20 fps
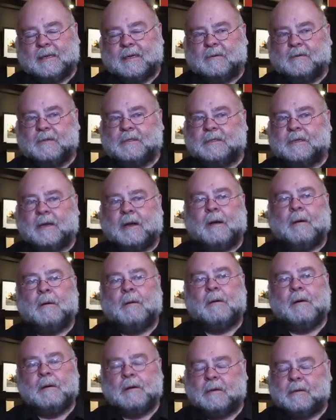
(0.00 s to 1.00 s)
It was a
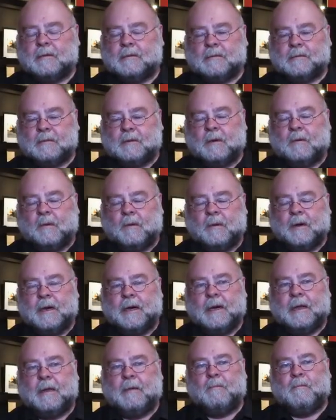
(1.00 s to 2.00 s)

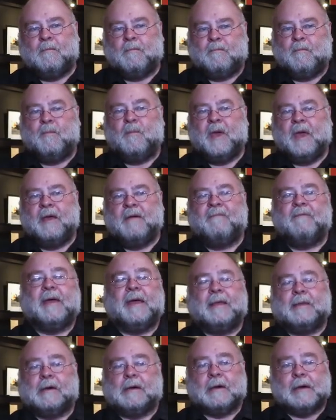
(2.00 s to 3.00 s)
really big
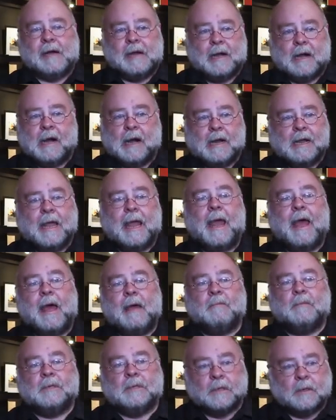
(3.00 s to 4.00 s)
feather in our
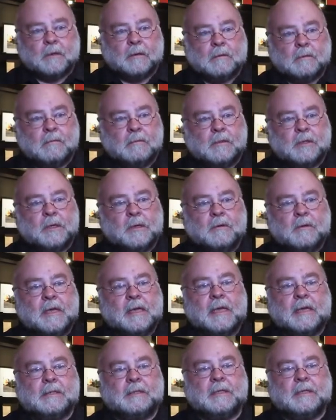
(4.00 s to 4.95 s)
cap to, to get